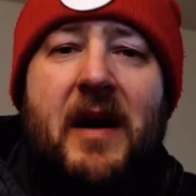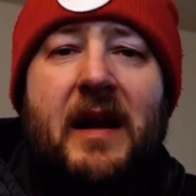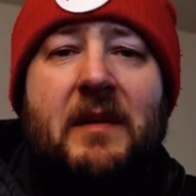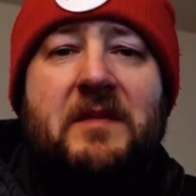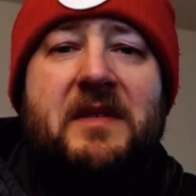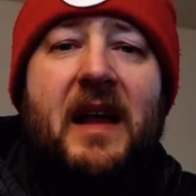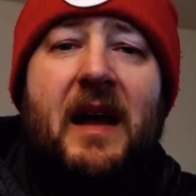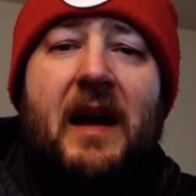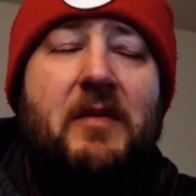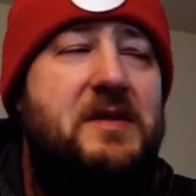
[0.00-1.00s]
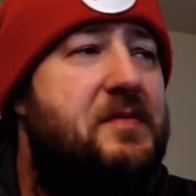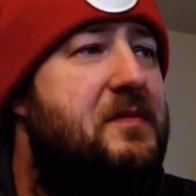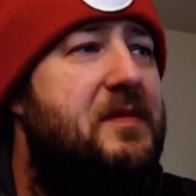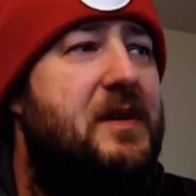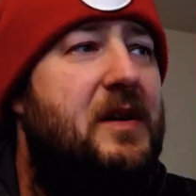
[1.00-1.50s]
items that I
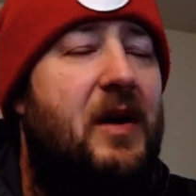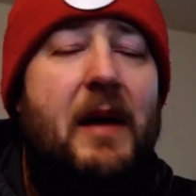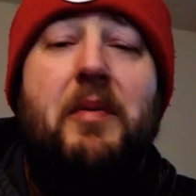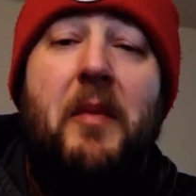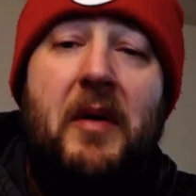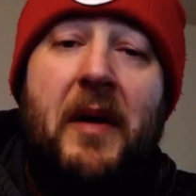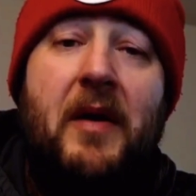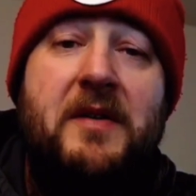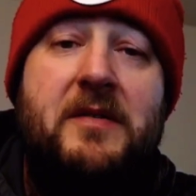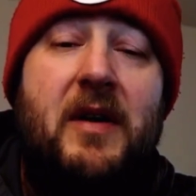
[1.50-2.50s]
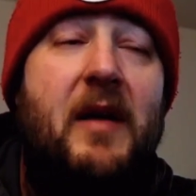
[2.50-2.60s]
promoted my whole store.